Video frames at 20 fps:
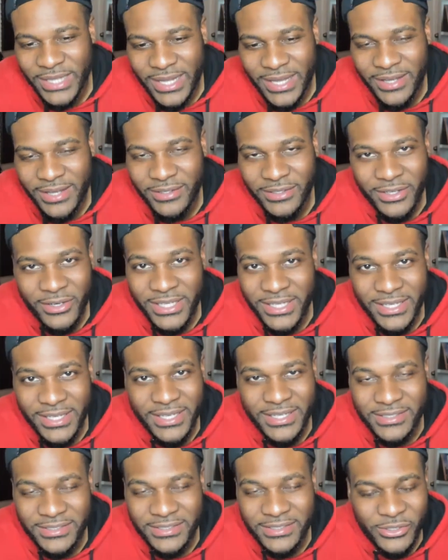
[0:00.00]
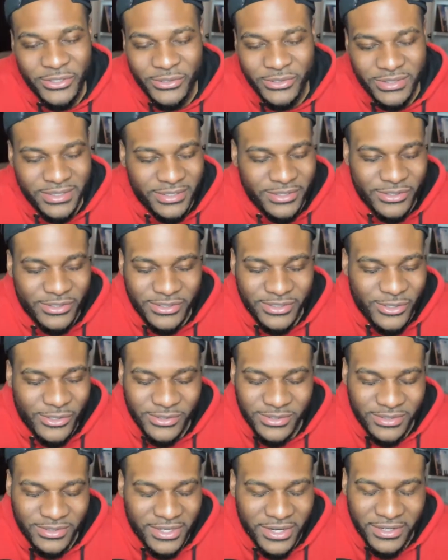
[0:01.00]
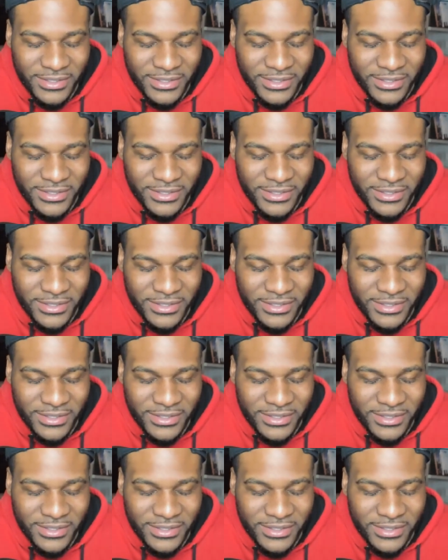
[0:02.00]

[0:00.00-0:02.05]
that though he gets those steals. Those not.